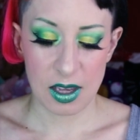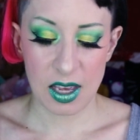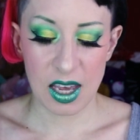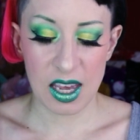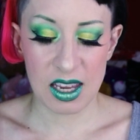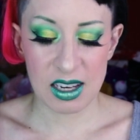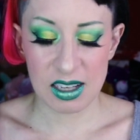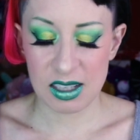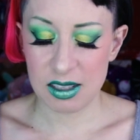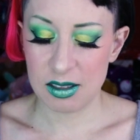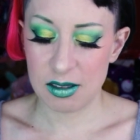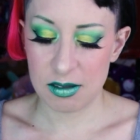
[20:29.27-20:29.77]

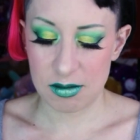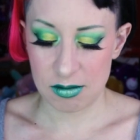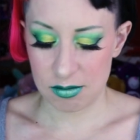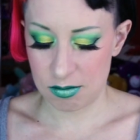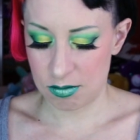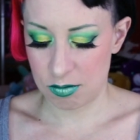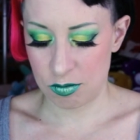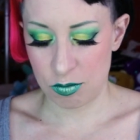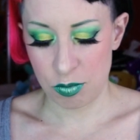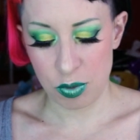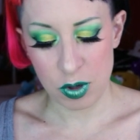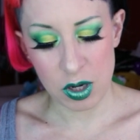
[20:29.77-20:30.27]
and it
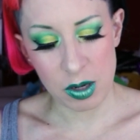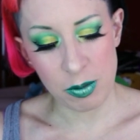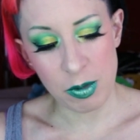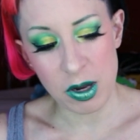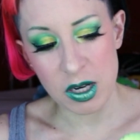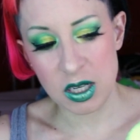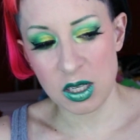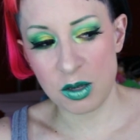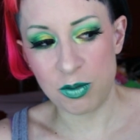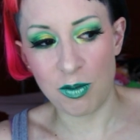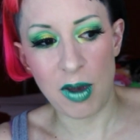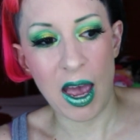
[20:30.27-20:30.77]
pretty
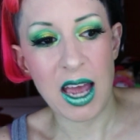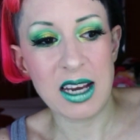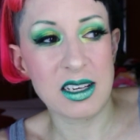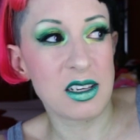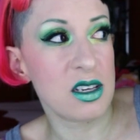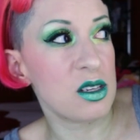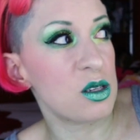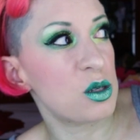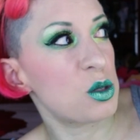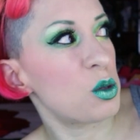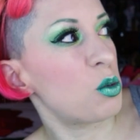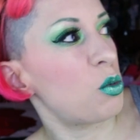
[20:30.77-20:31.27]
much
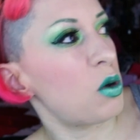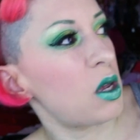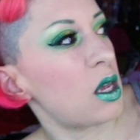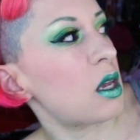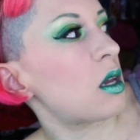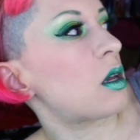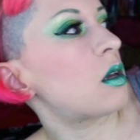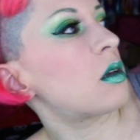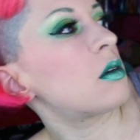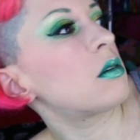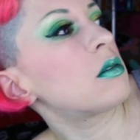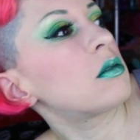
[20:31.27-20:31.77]
matches the
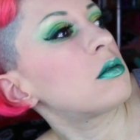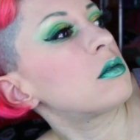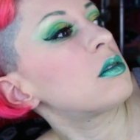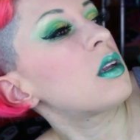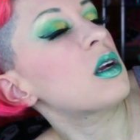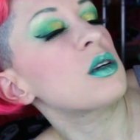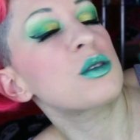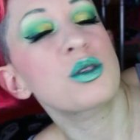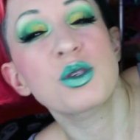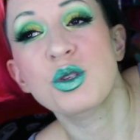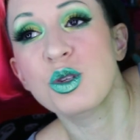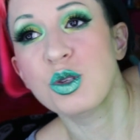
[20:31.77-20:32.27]
wig.
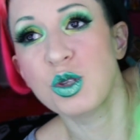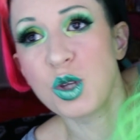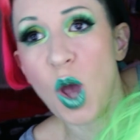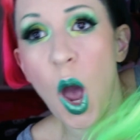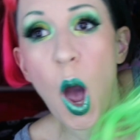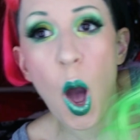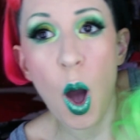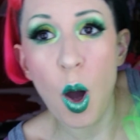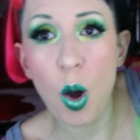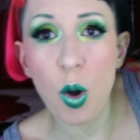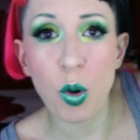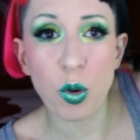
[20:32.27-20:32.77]
They're
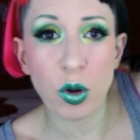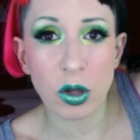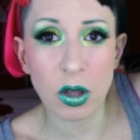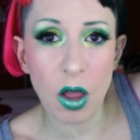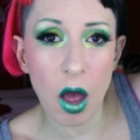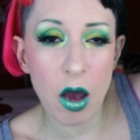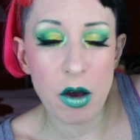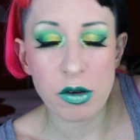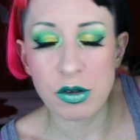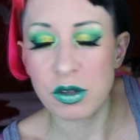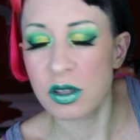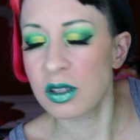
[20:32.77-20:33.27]
so
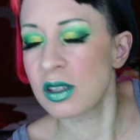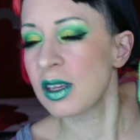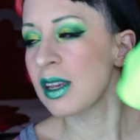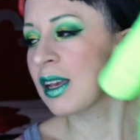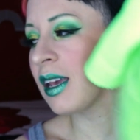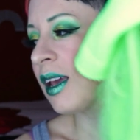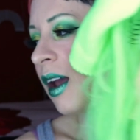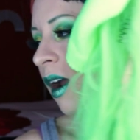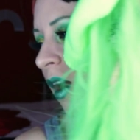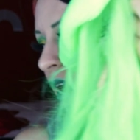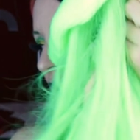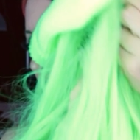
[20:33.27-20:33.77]
close.
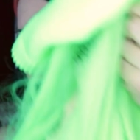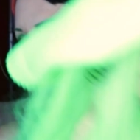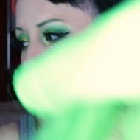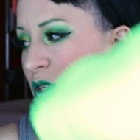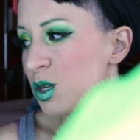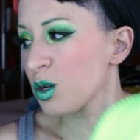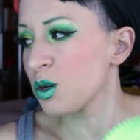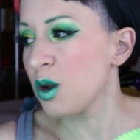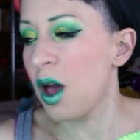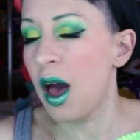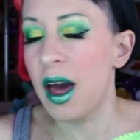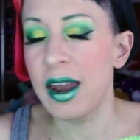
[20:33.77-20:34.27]
Hers
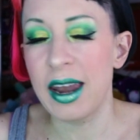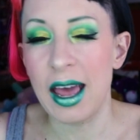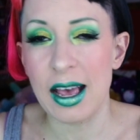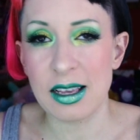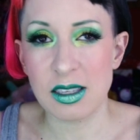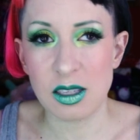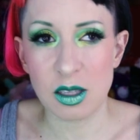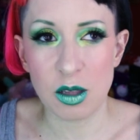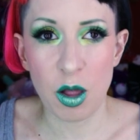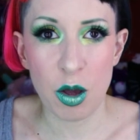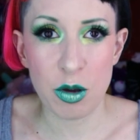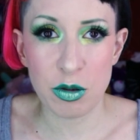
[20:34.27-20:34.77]
are not
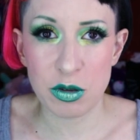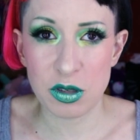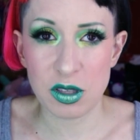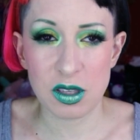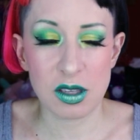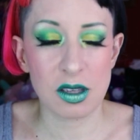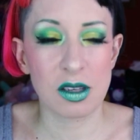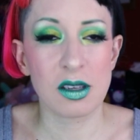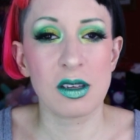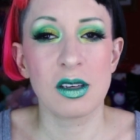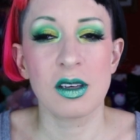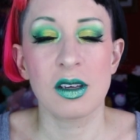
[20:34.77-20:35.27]
as
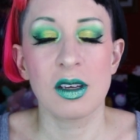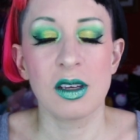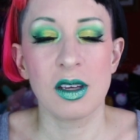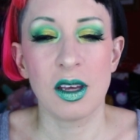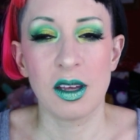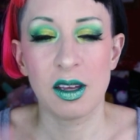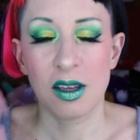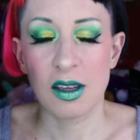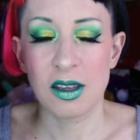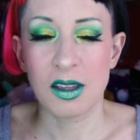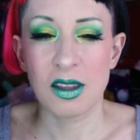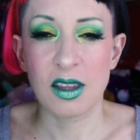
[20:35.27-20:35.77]
close.
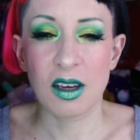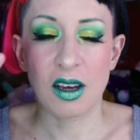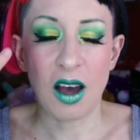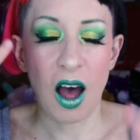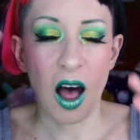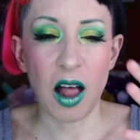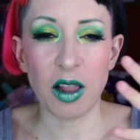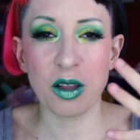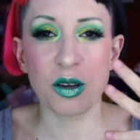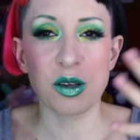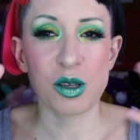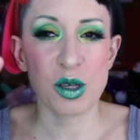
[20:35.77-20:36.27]
The
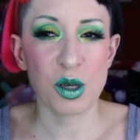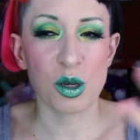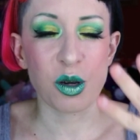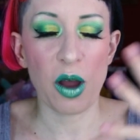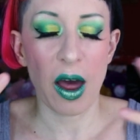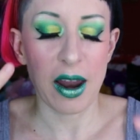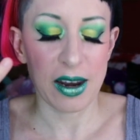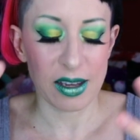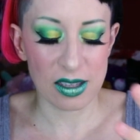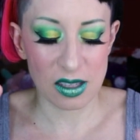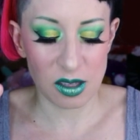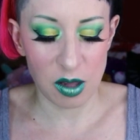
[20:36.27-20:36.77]
colors are
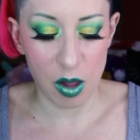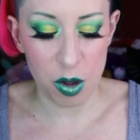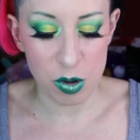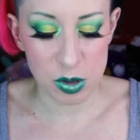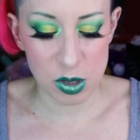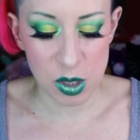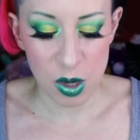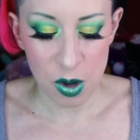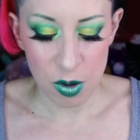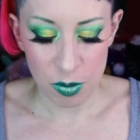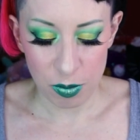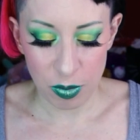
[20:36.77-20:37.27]
not as
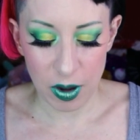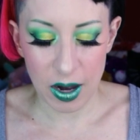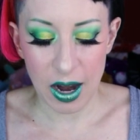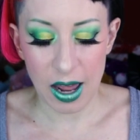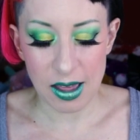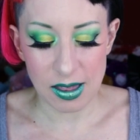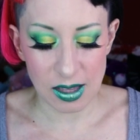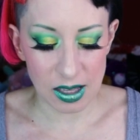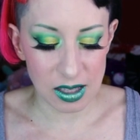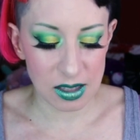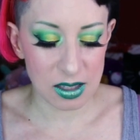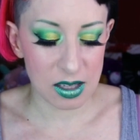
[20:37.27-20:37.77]
close, but I
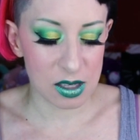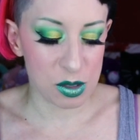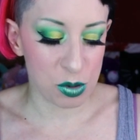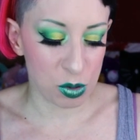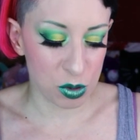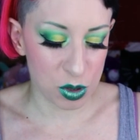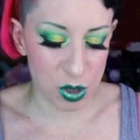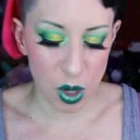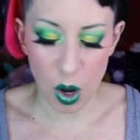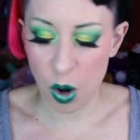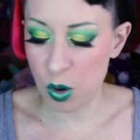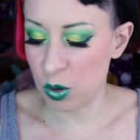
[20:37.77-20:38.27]
think this
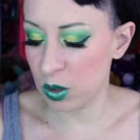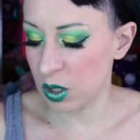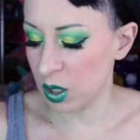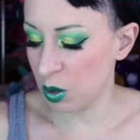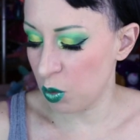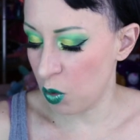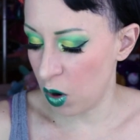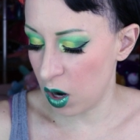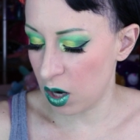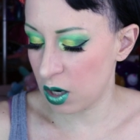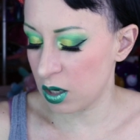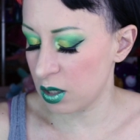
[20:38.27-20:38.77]
will totally
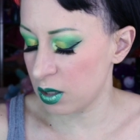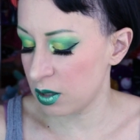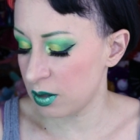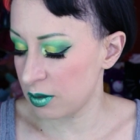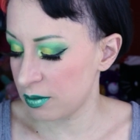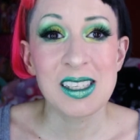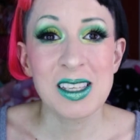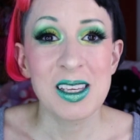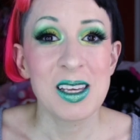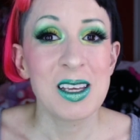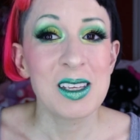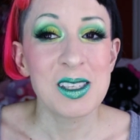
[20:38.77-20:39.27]
work.
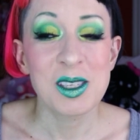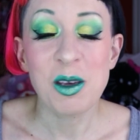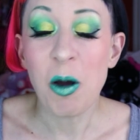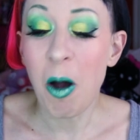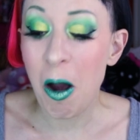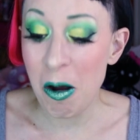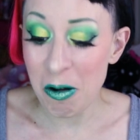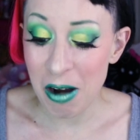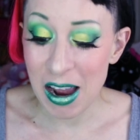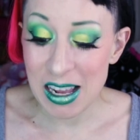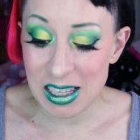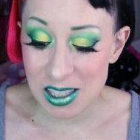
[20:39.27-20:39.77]
So
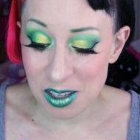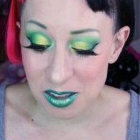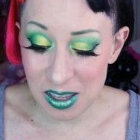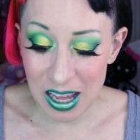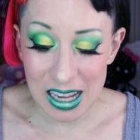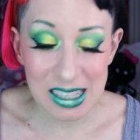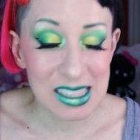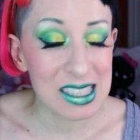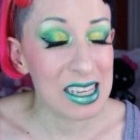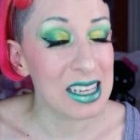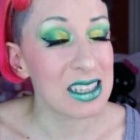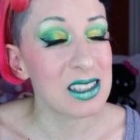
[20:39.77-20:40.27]
all right, so
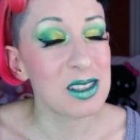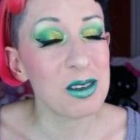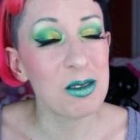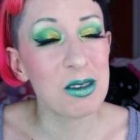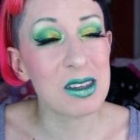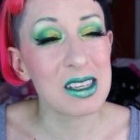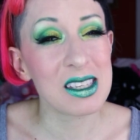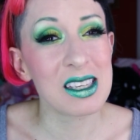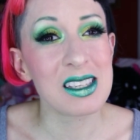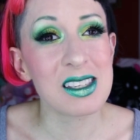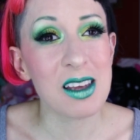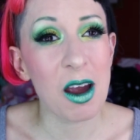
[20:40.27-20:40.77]
that's it. So
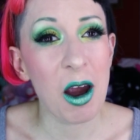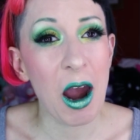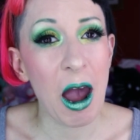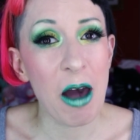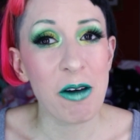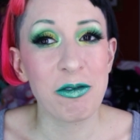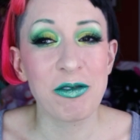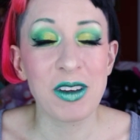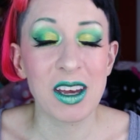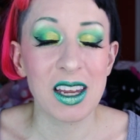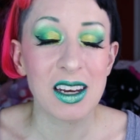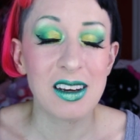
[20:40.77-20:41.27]
this is our
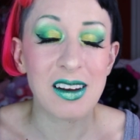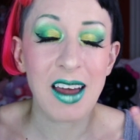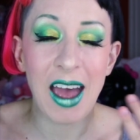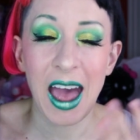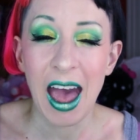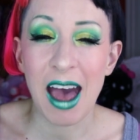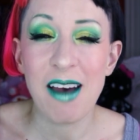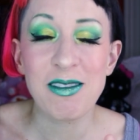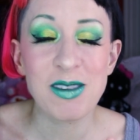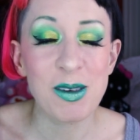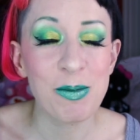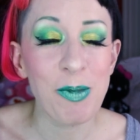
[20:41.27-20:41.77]
outfit. I
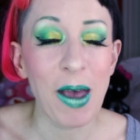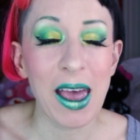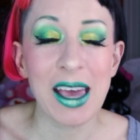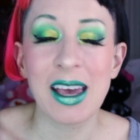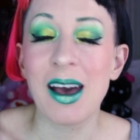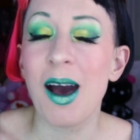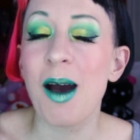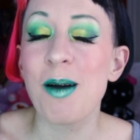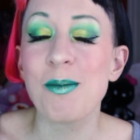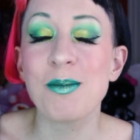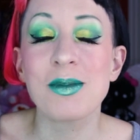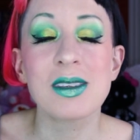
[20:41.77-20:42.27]
have the
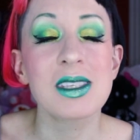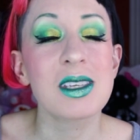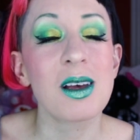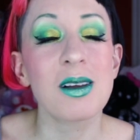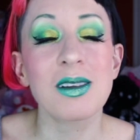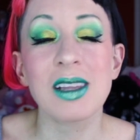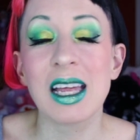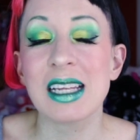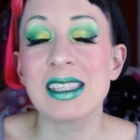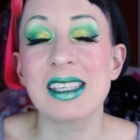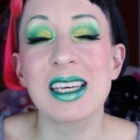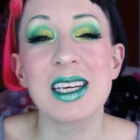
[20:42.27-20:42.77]
makeup, so
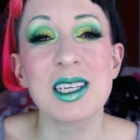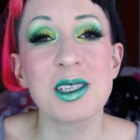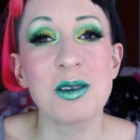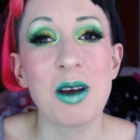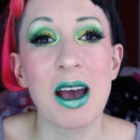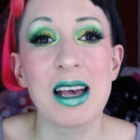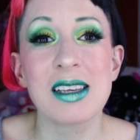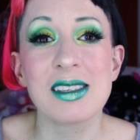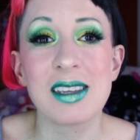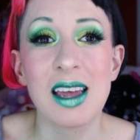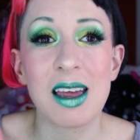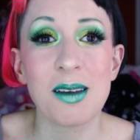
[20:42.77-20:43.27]
let's get
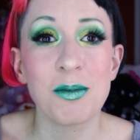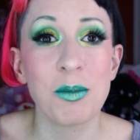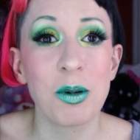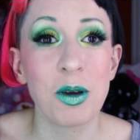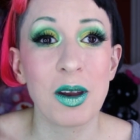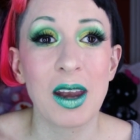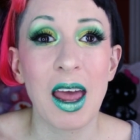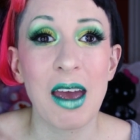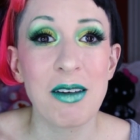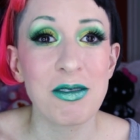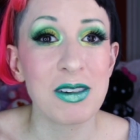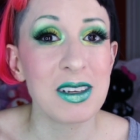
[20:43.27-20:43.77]
dressed and
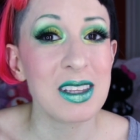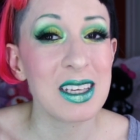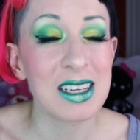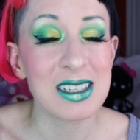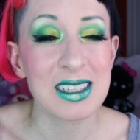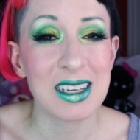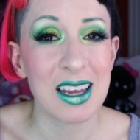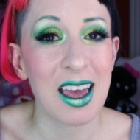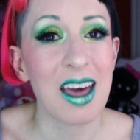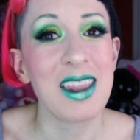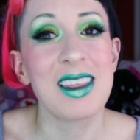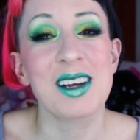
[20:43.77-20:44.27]
put everything
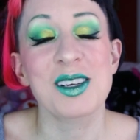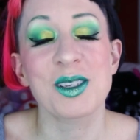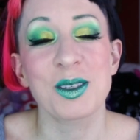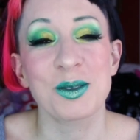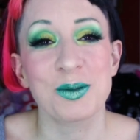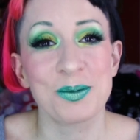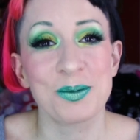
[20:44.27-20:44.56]
together.